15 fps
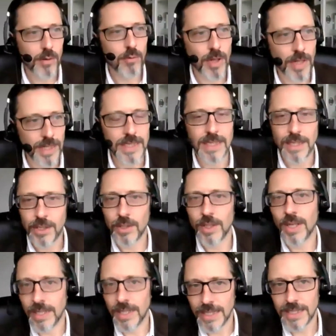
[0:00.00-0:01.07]
related to
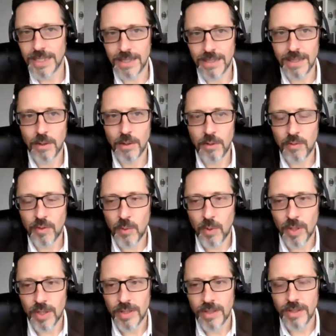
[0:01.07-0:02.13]
that, I guess a lot of the
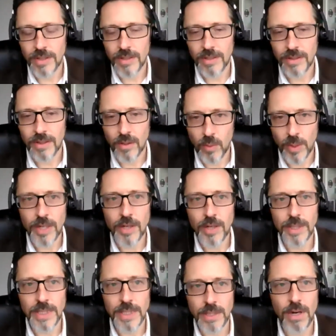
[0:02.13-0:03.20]
work that we do
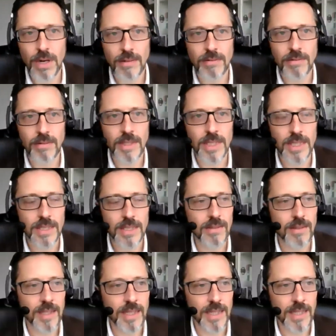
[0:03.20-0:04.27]
is around
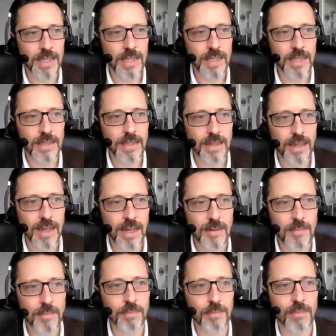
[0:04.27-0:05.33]
the
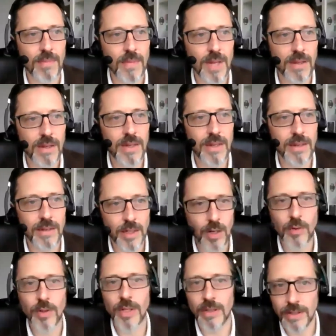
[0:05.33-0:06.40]

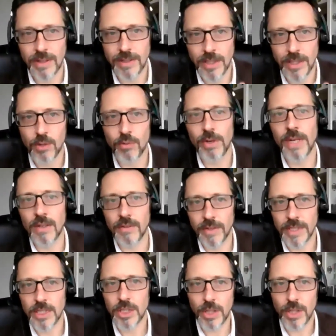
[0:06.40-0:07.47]
the degree of
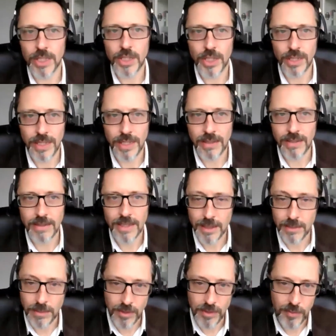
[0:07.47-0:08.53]
extraction in
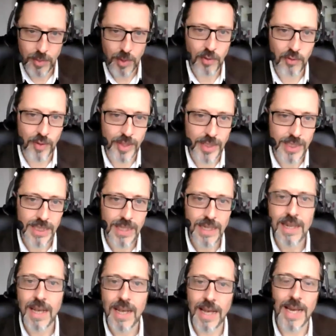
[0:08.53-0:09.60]
terms of profits
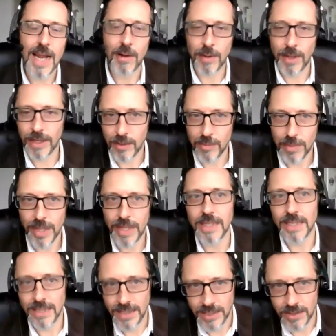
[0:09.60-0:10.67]
and how that
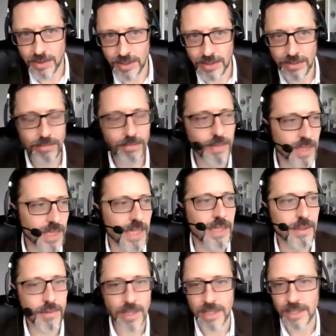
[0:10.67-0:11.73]
compares. And so the
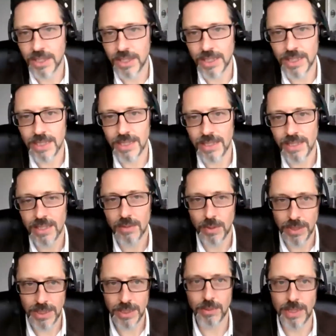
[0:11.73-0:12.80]
State of Tax Justice
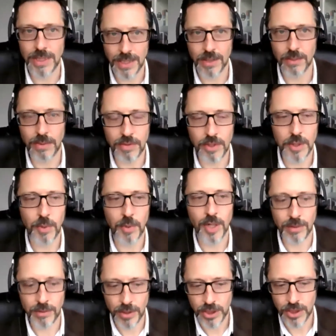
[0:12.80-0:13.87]
2020 that we've just put
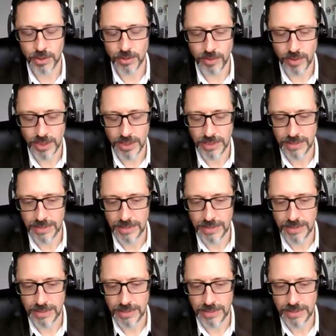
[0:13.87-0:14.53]
out shows,